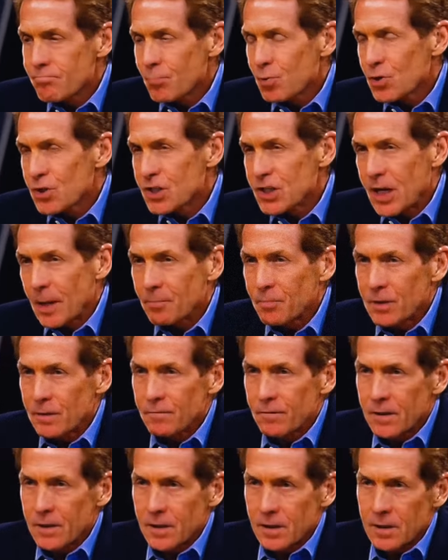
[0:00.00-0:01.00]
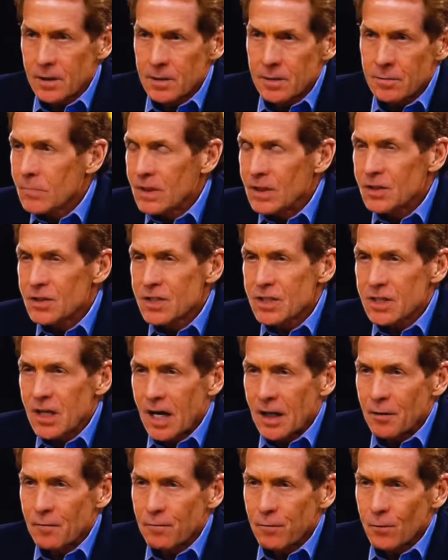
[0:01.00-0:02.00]
perceptive kid,
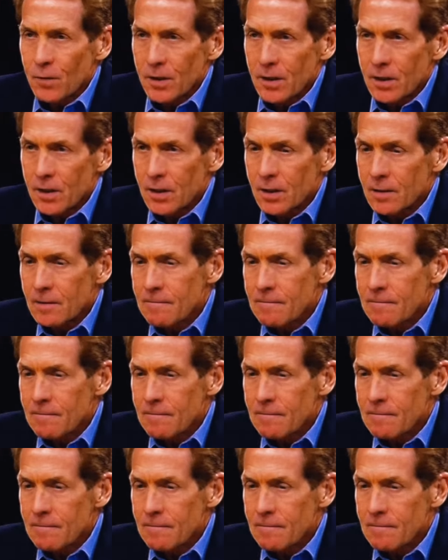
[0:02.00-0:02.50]
insightful kid,